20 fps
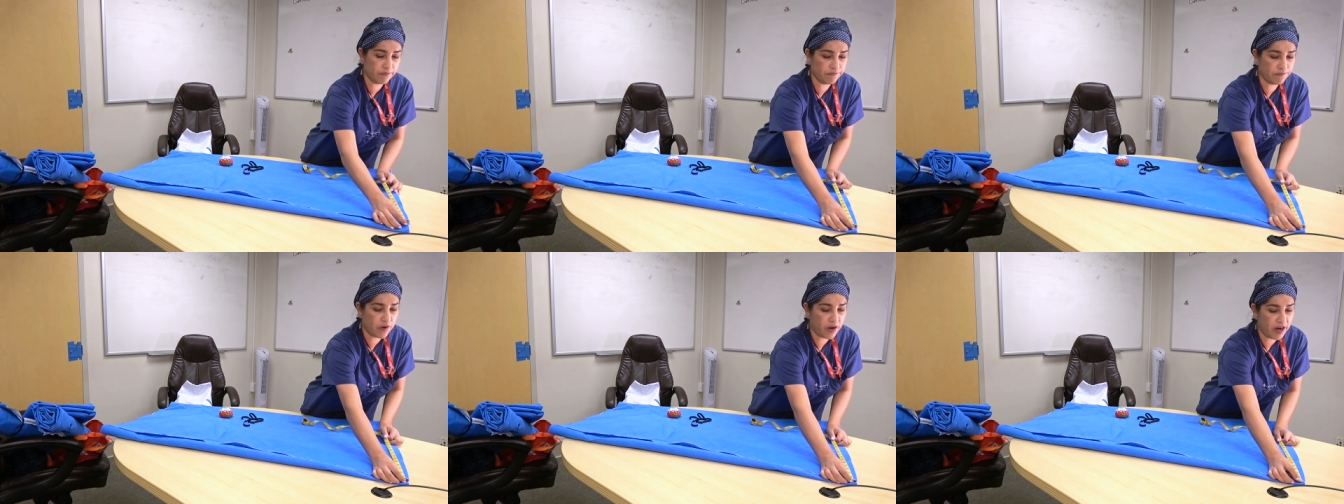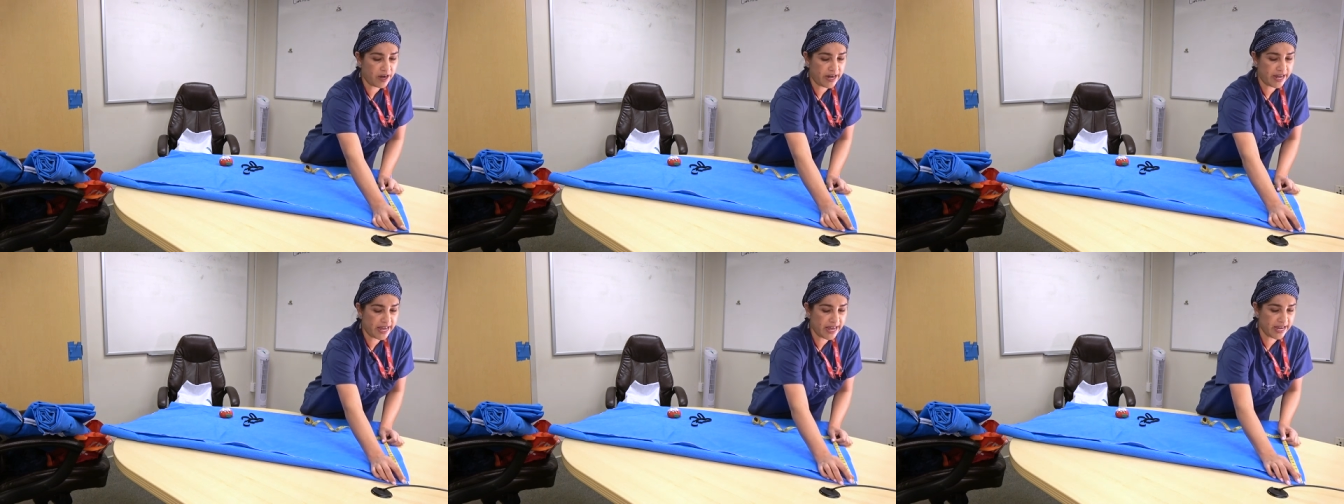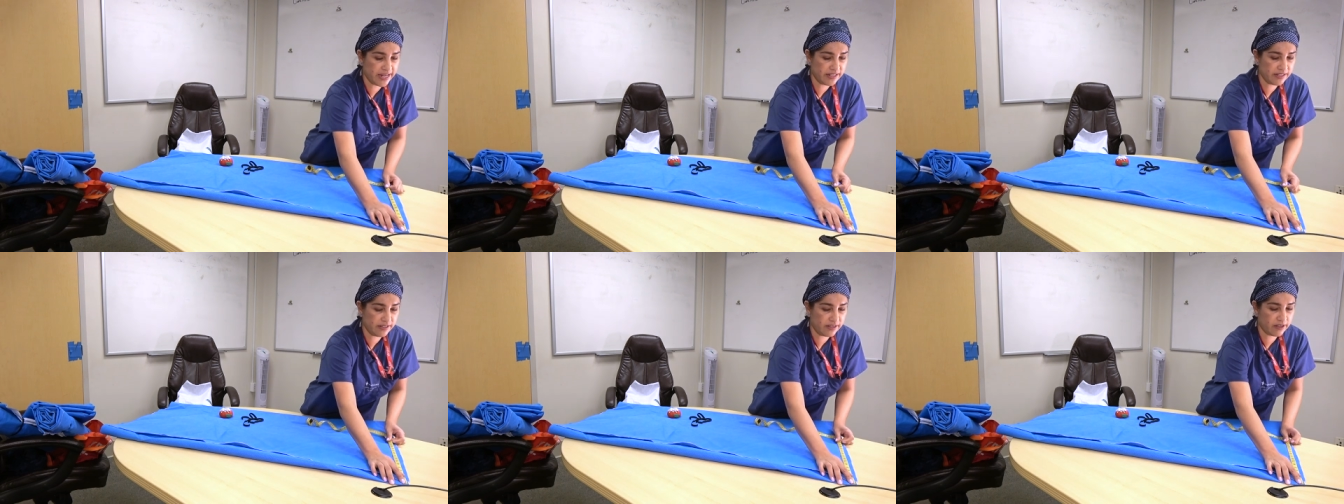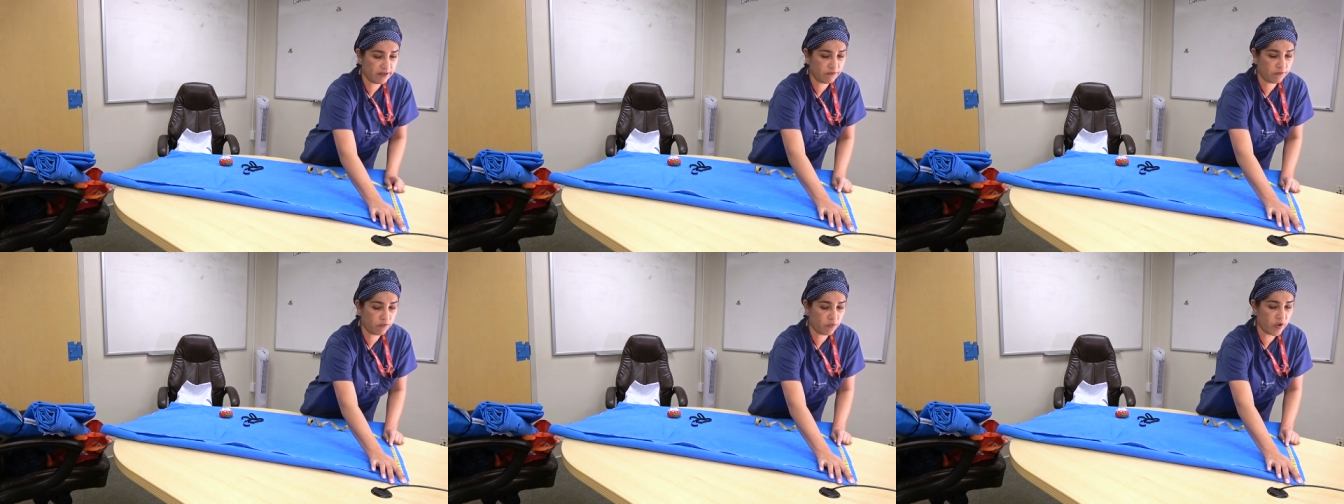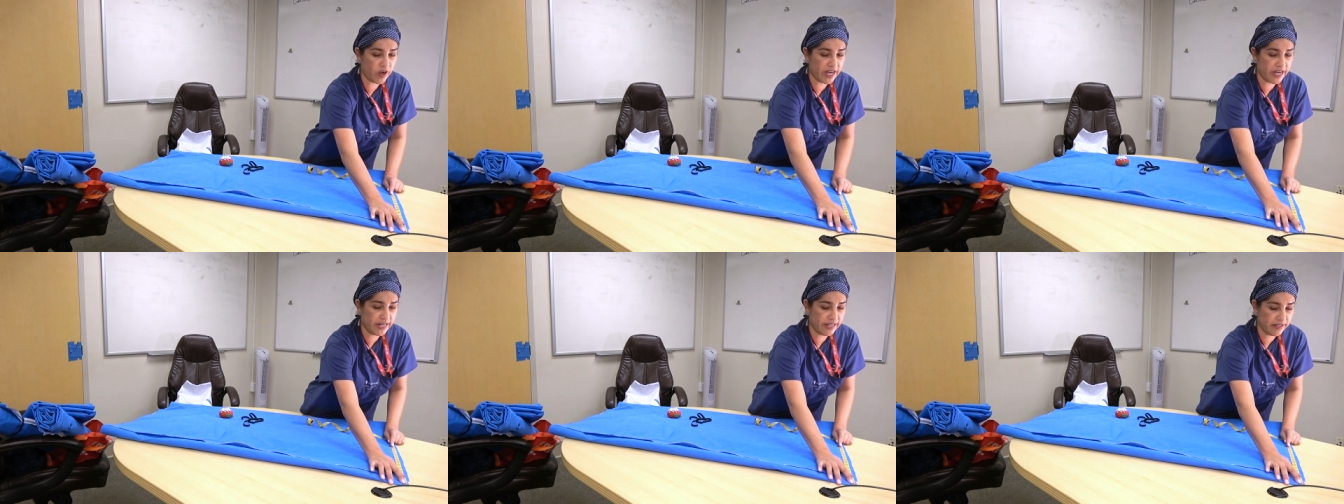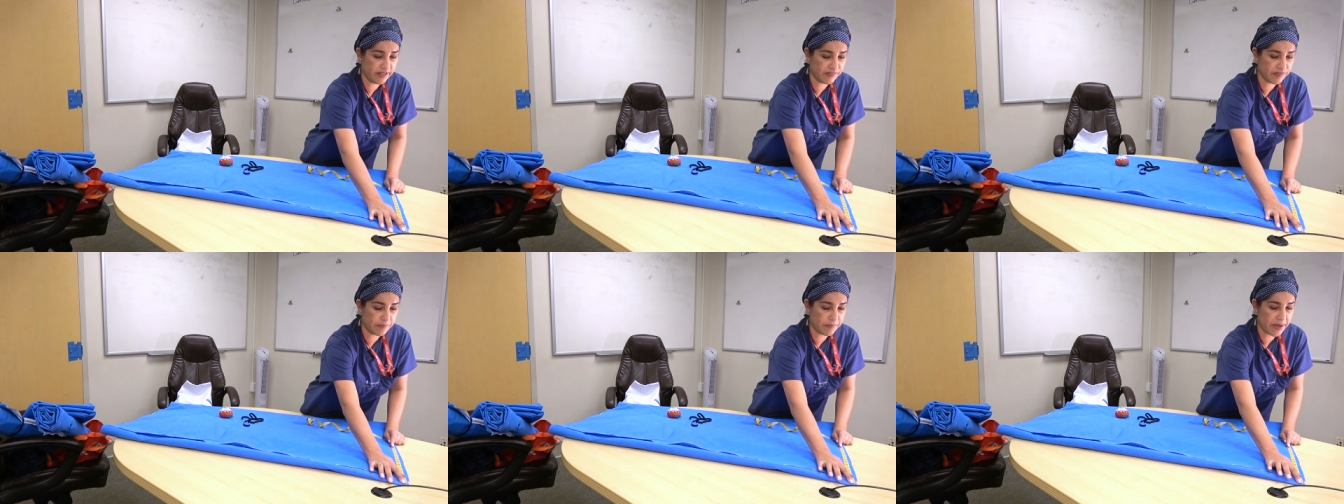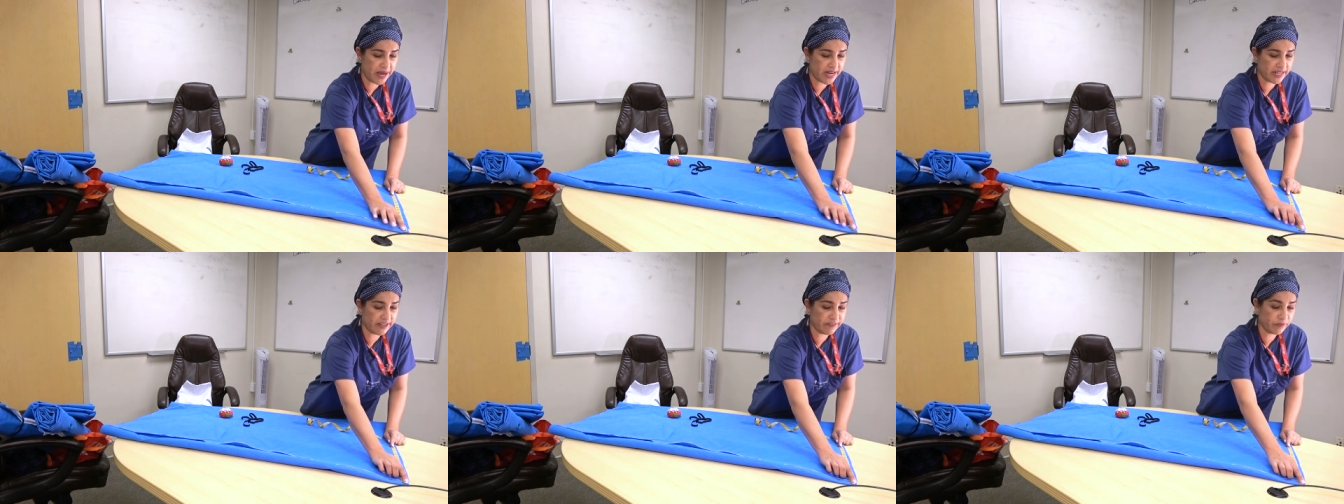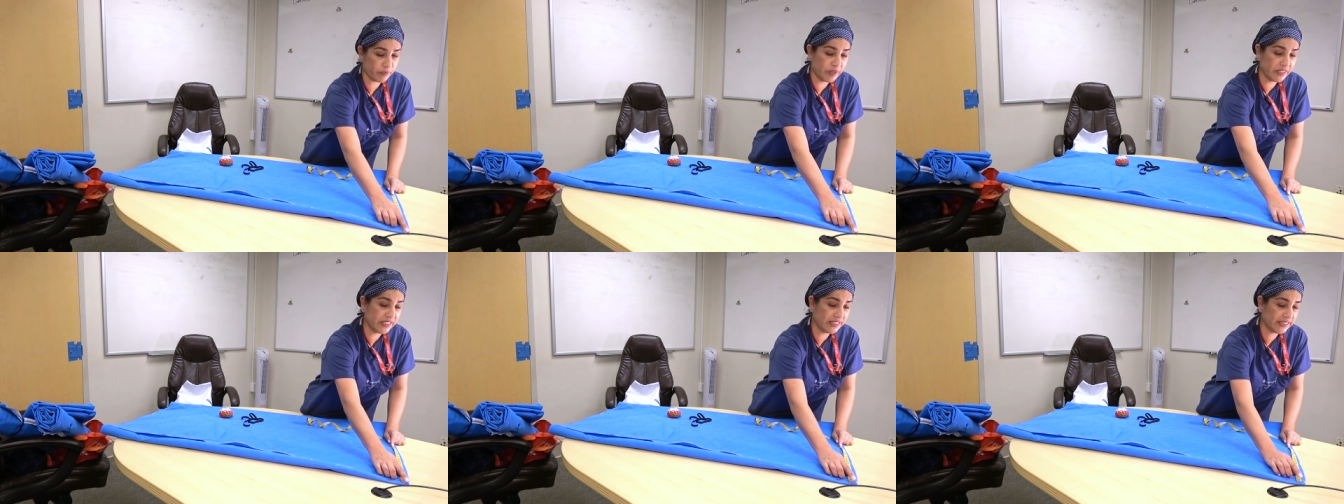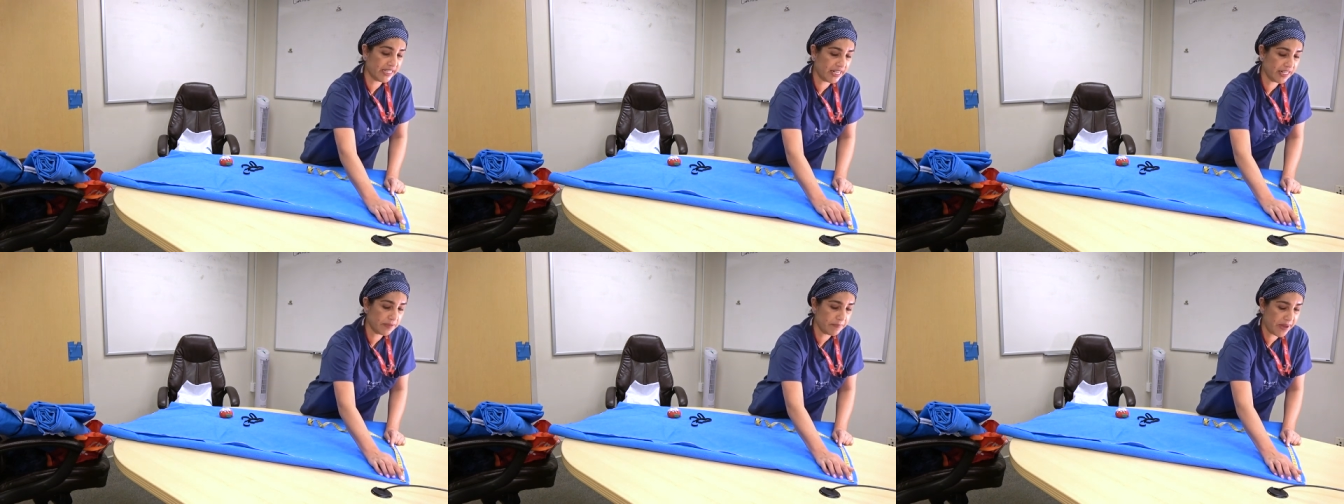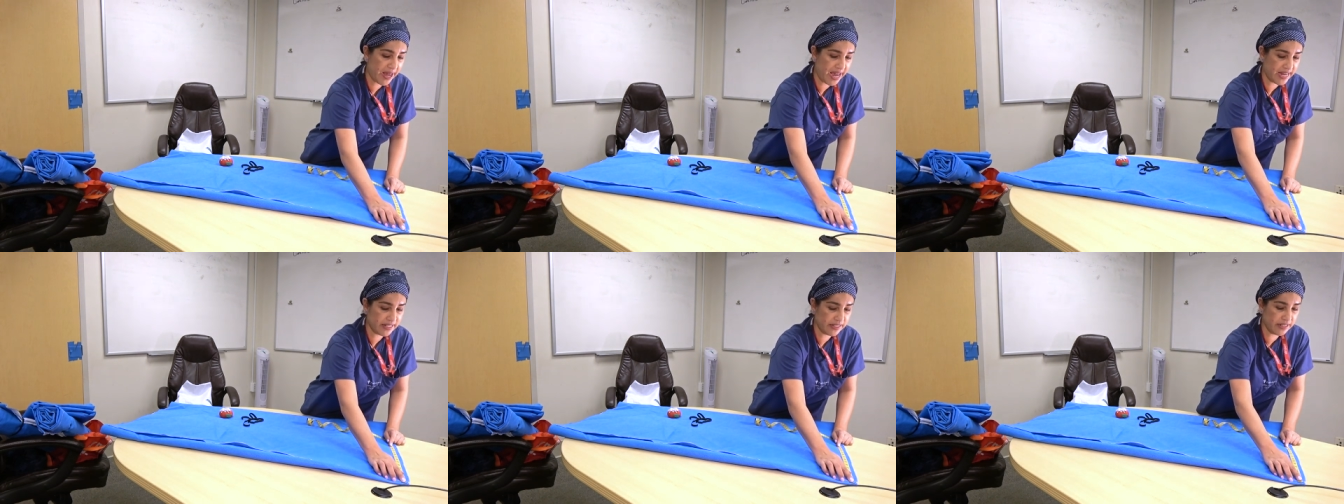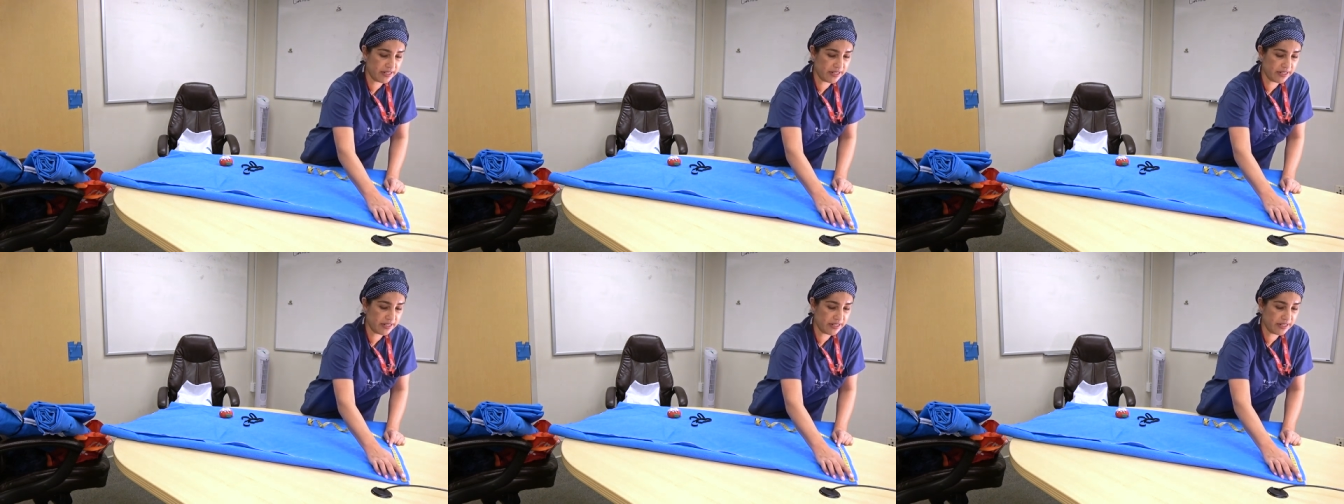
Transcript: far end of one of the mat, of one the side of the mat,